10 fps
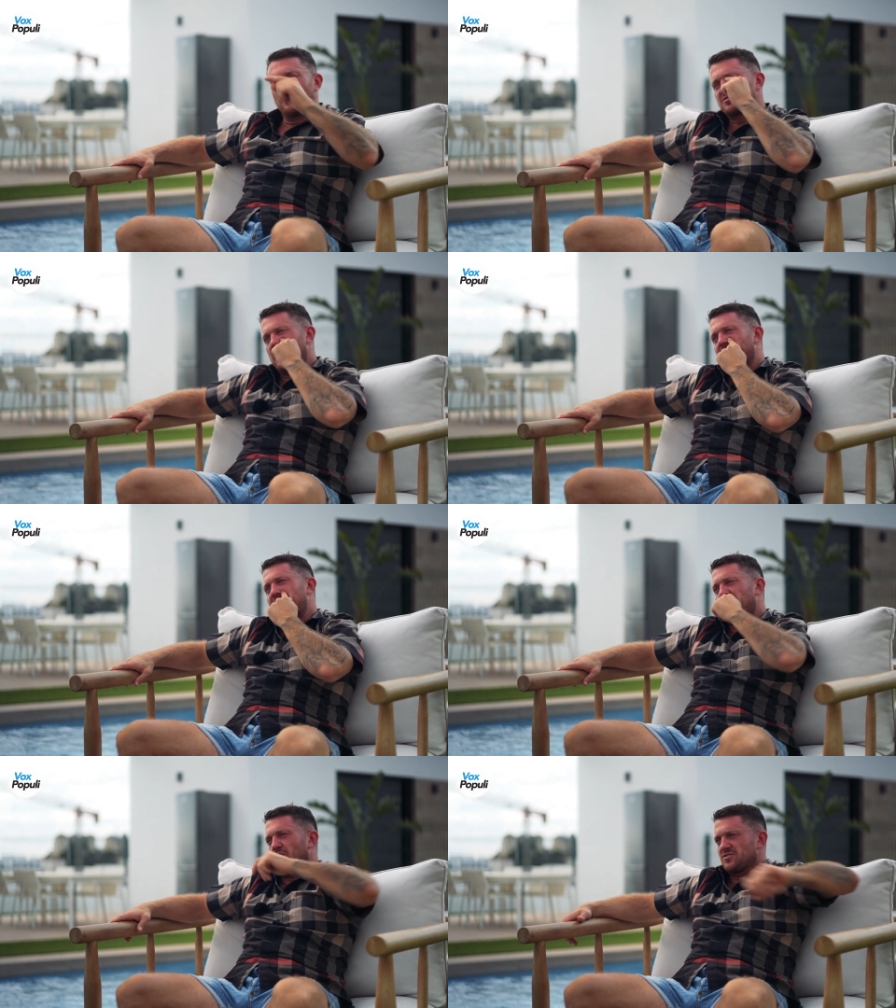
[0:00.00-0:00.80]
much that
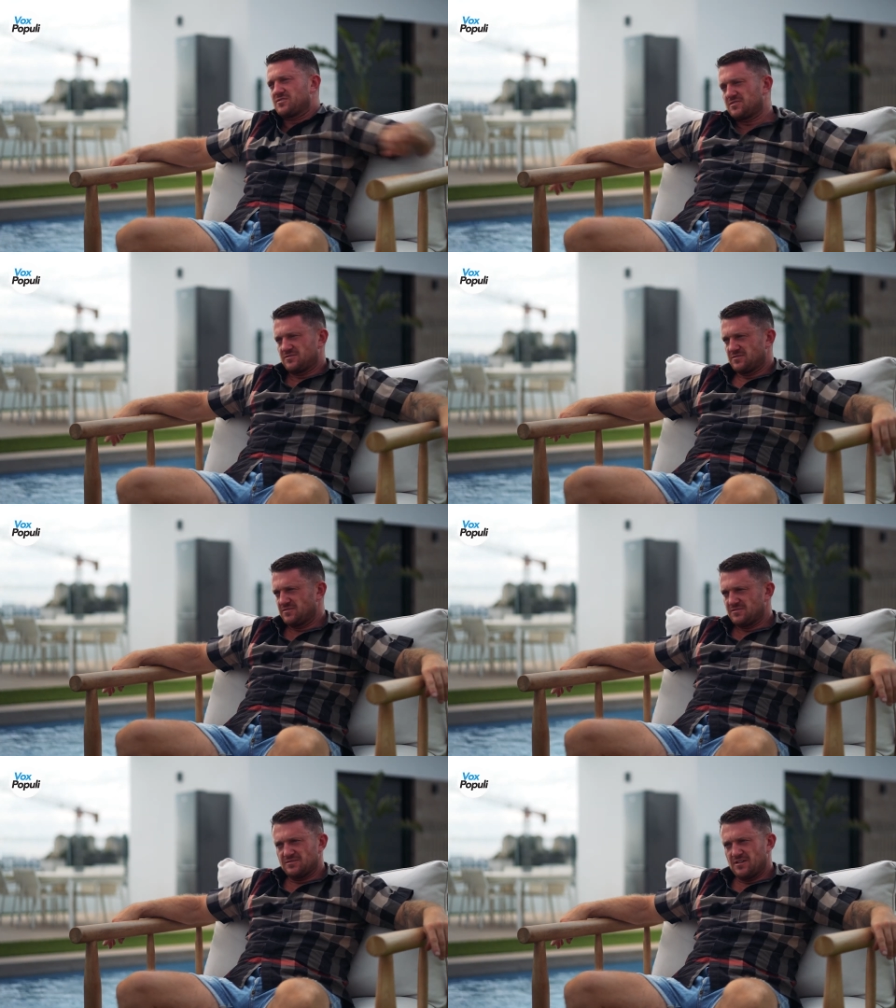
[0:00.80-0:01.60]
event cost?
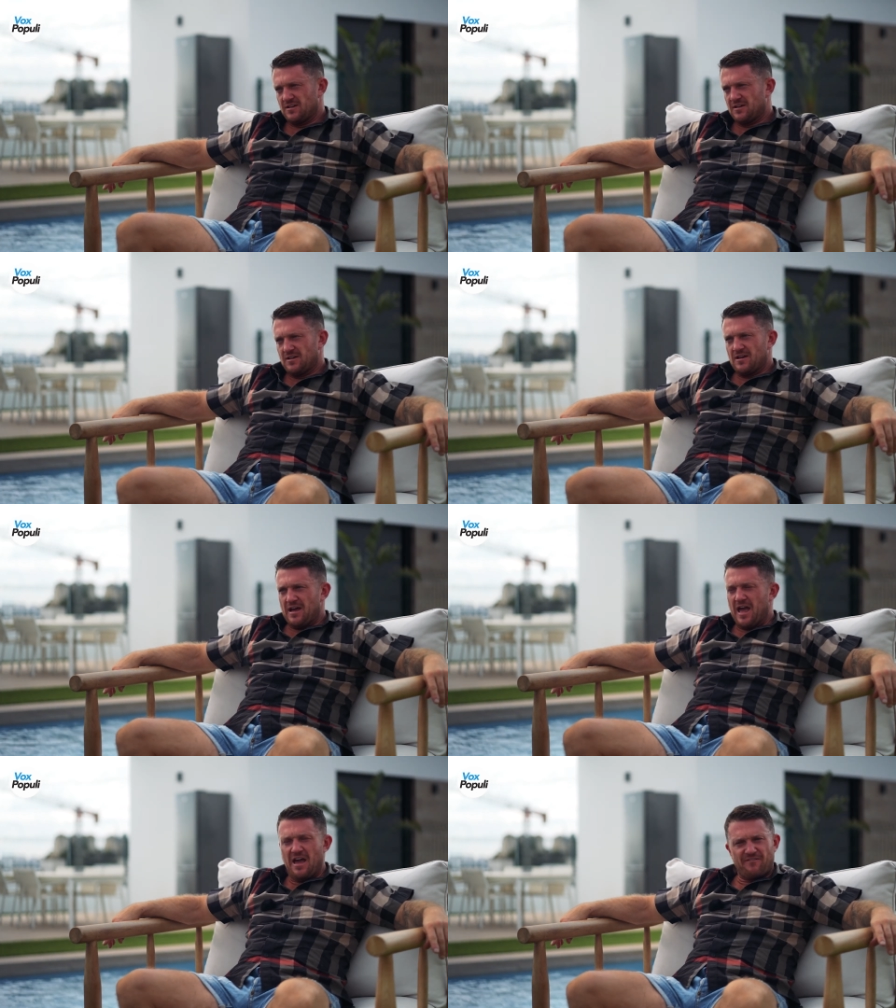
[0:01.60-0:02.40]

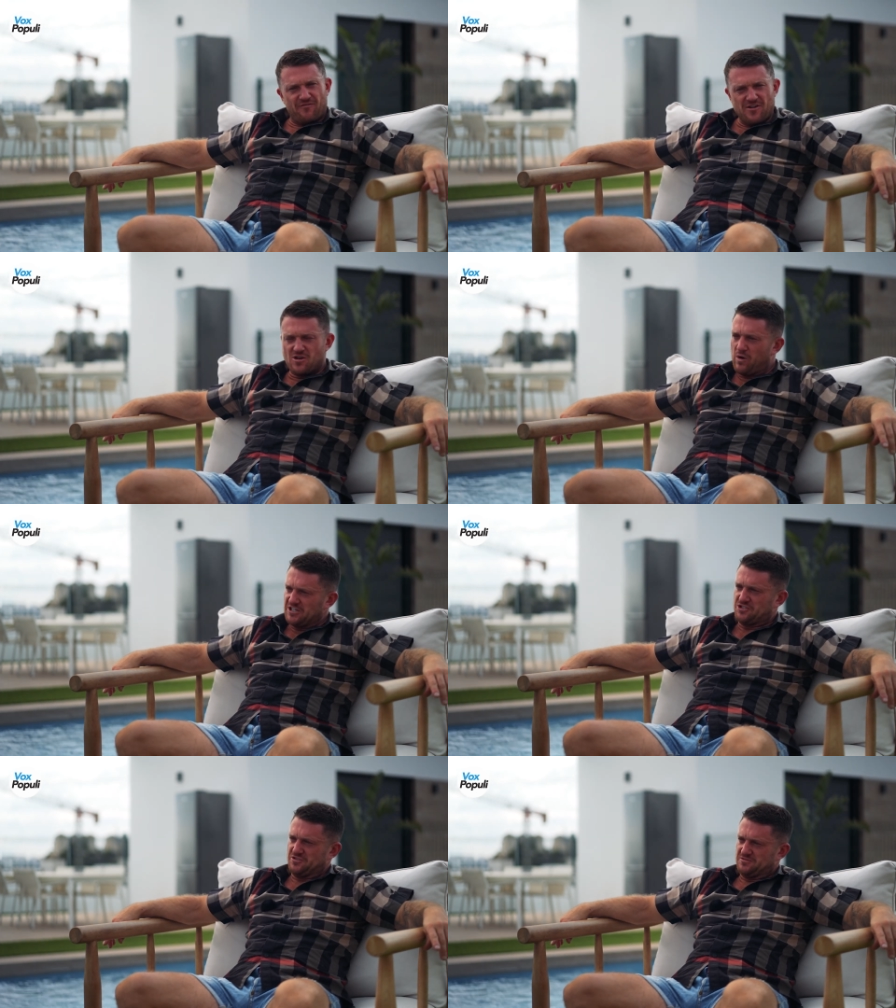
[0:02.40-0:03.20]
Every
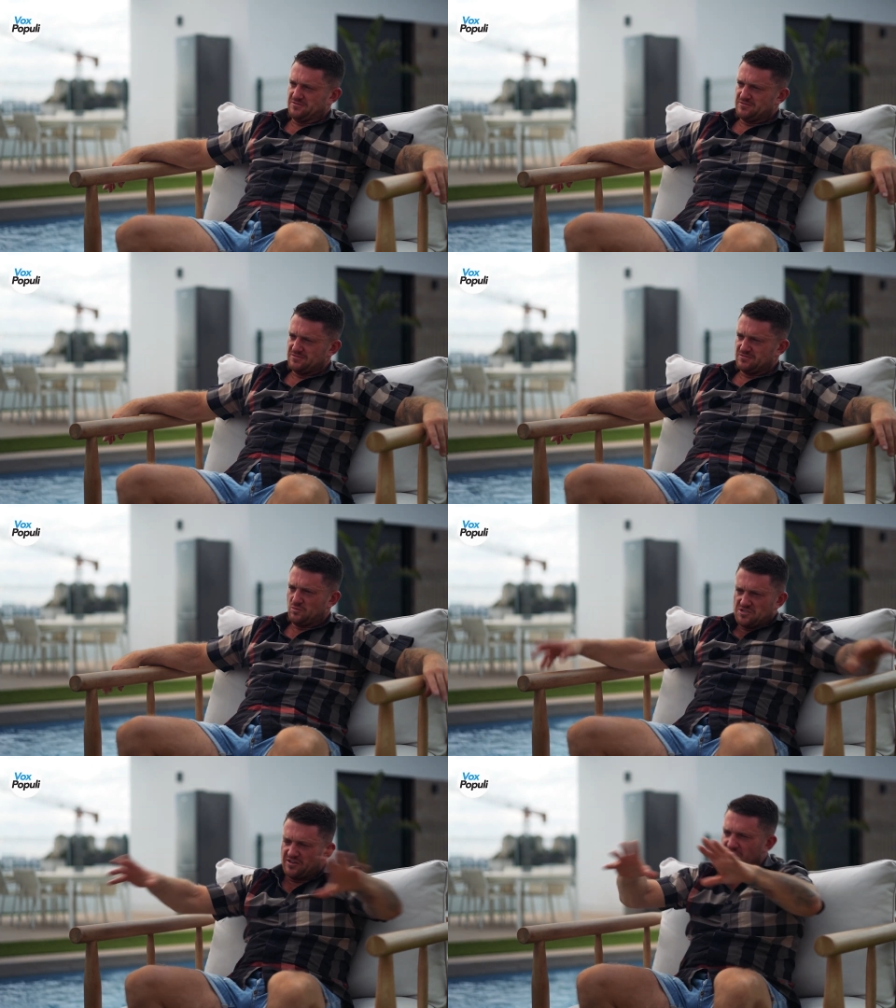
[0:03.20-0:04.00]
question was